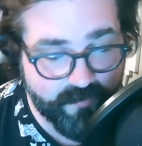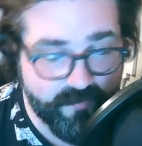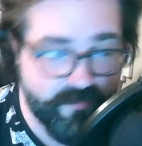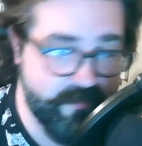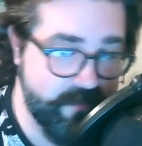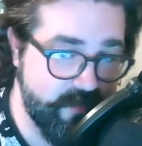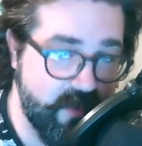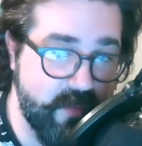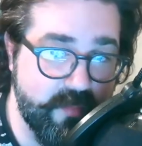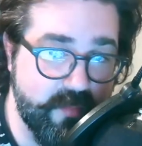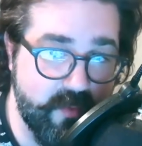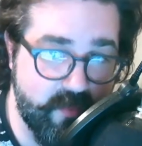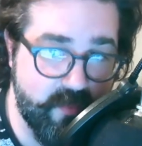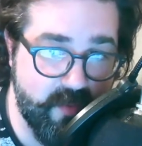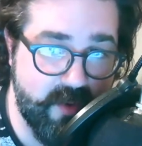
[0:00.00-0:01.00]
probably
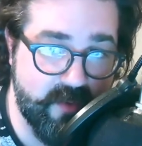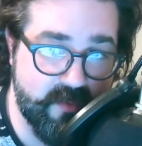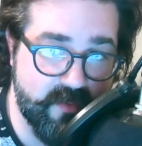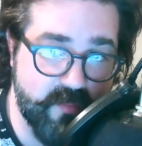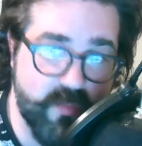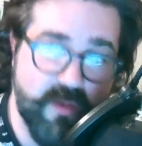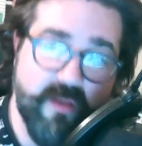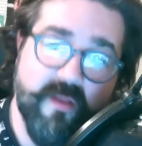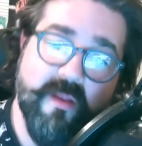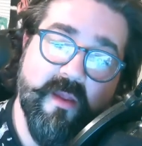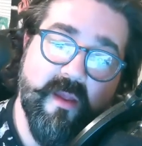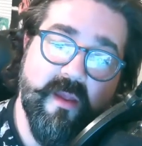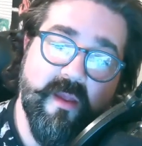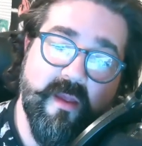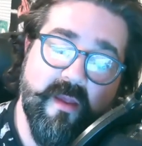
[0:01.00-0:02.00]
blowing your mind a little bit.
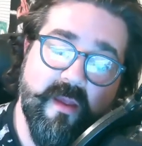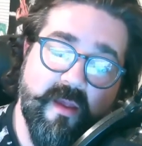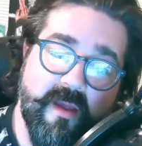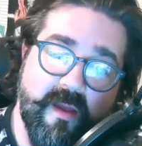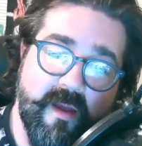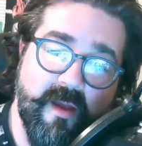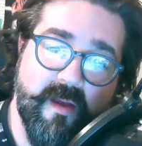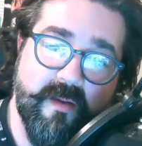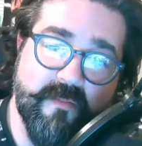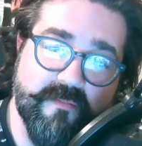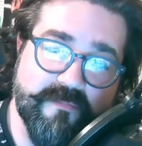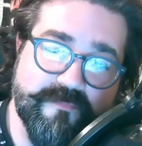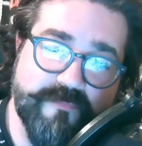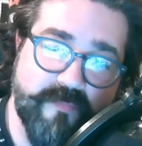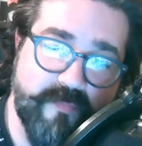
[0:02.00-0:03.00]

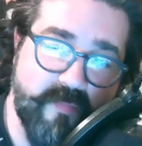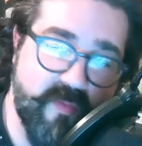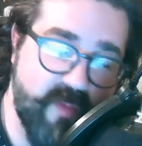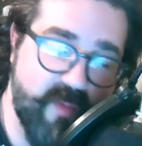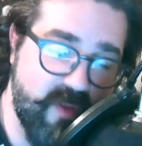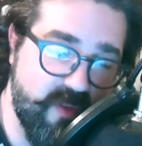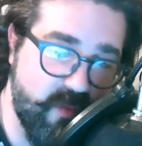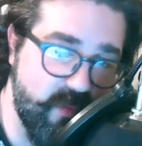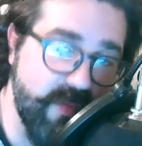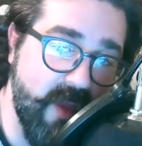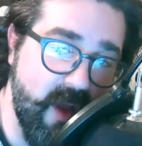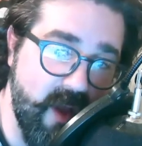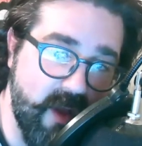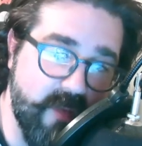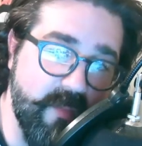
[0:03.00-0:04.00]
Um, especially when the
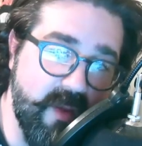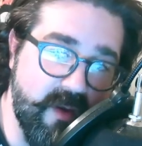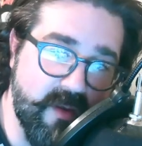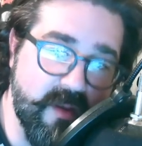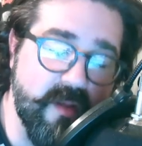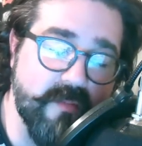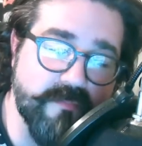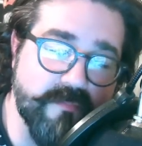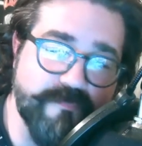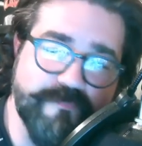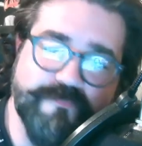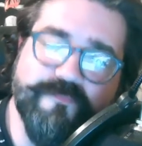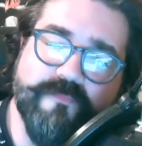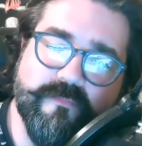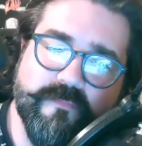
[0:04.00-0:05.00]
Hawkmen come.
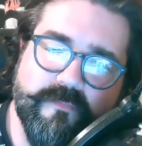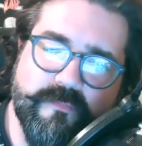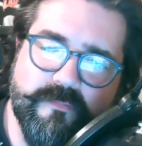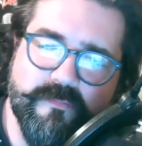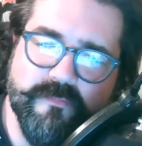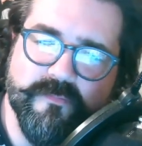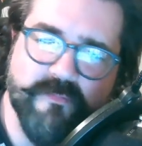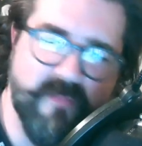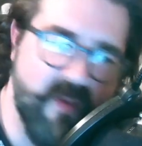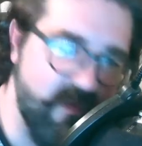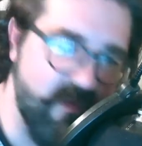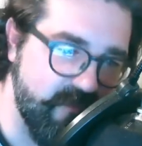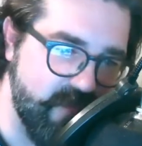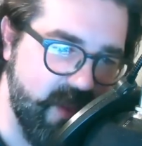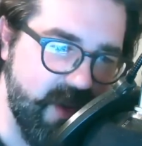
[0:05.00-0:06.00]
They're
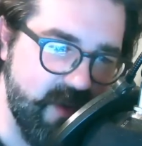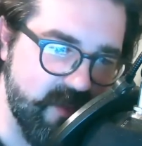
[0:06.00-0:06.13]
flying in the